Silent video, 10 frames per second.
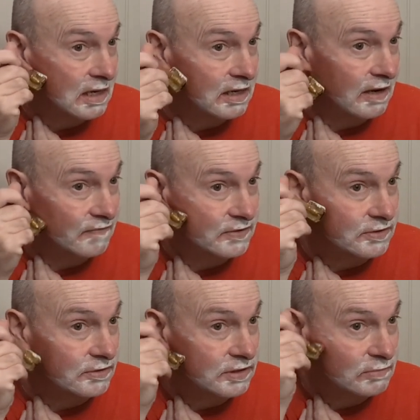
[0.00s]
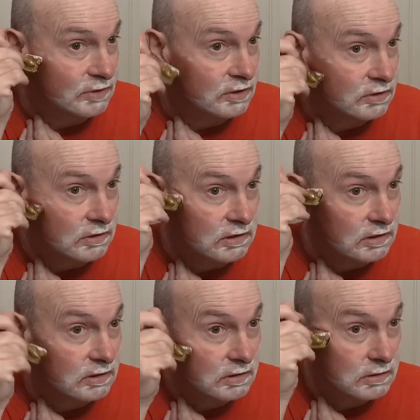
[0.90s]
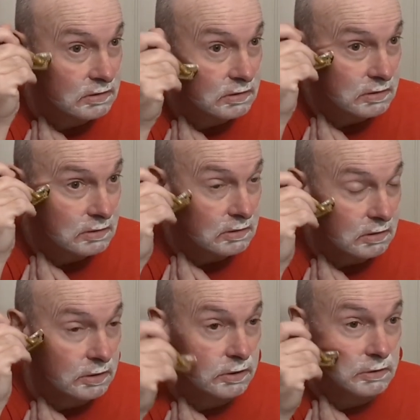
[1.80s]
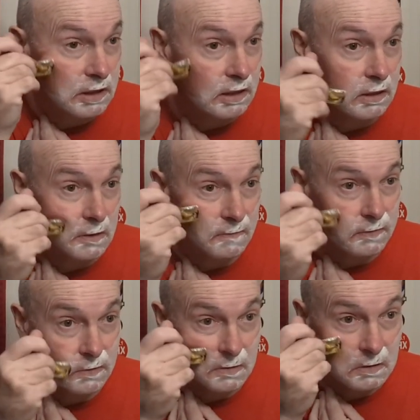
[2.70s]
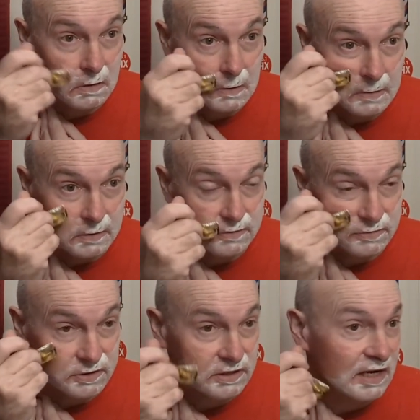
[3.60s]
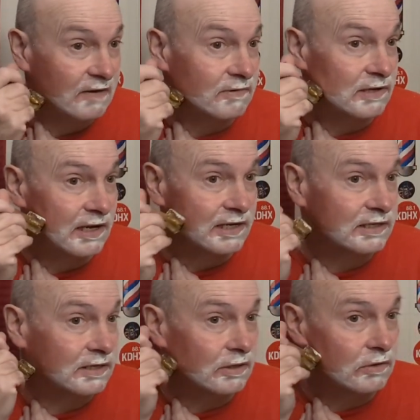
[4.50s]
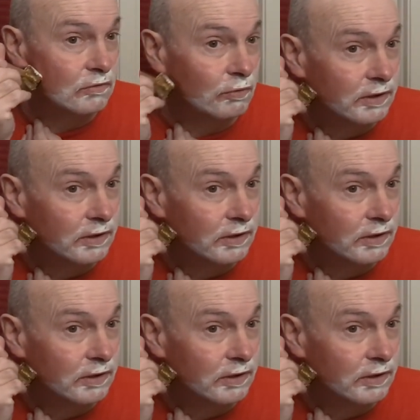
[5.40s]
I'd have to do some Googling. or you can if you're interested. I would like to know